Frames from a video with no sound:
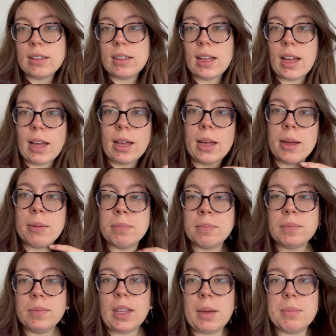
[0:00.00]
I'm
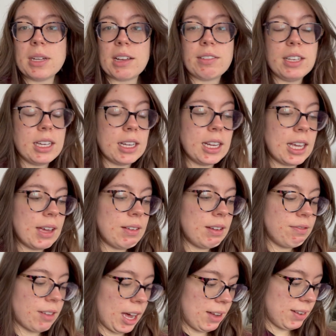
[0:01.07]
definitely gonna give it
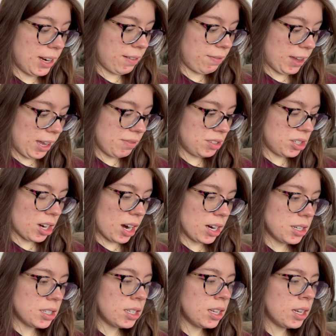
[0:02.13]
5 out of 5
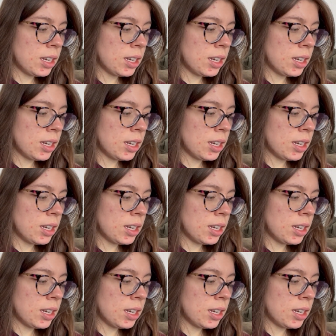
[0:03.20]
stars.